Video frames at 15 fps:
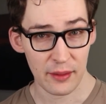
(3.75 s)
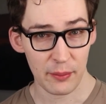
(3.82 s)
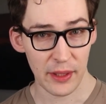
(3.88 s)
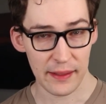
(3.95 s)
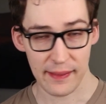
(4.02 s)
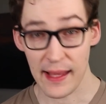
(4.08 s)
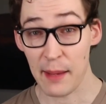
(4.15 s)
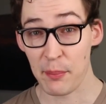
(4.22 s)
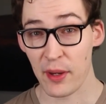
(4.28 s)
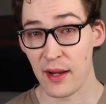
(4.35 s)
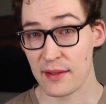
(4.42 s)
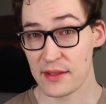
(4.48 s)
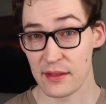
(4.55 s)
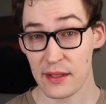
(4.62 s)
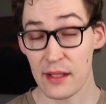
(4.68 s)
but that
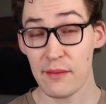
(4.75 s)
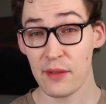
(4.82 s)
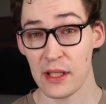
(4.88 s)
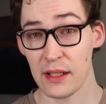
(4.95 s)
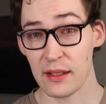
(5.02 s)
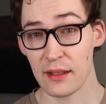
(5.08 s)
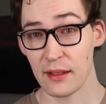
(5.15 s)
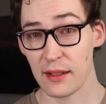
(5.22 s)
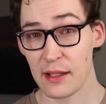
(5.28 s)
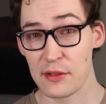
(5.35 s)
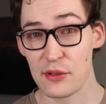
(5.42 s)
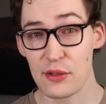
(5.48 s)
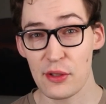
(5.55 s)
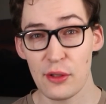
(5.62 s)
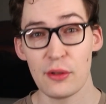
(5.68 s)
positivity
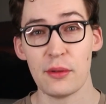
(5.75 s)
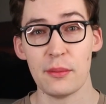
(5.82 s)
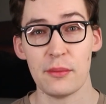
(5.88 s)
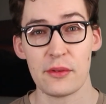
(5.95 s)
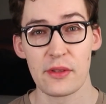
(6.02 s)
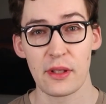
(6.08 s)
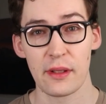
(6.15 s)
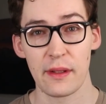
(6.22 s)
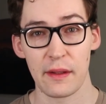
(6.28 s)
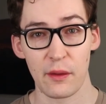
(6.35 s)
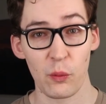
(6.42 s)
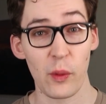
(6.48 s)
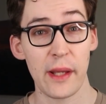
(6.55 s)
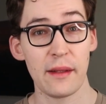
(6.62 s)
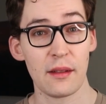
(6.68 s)
assumes that
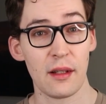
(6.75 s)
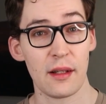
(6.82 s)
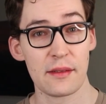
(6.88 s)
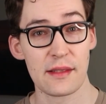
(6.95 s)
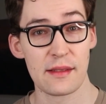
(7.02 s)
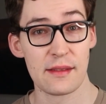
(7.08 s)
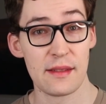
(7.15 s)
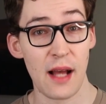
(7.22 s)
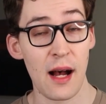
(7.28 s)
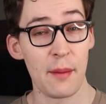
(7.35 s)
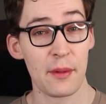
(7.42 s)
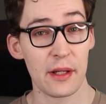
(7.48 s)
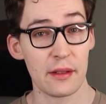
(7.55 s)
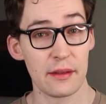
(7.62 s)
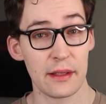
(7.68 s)
the weight loss is
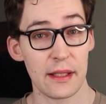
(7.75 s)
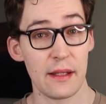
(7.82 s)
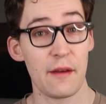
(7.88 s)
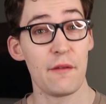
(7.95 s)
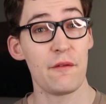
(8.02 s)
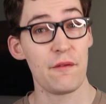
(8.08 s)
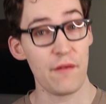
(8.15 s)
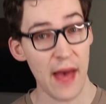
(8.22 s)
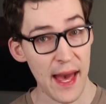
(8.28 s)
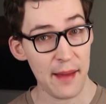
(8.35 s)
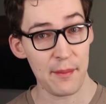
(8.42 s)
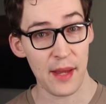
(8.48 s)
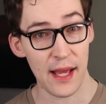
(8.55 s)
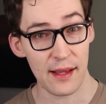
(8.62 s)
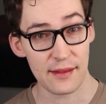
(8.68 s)
dominantly
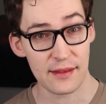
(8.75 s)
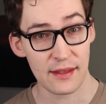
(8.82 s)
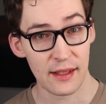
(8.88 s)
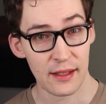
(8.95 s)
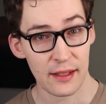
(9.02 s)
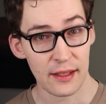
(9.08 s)
fat mass.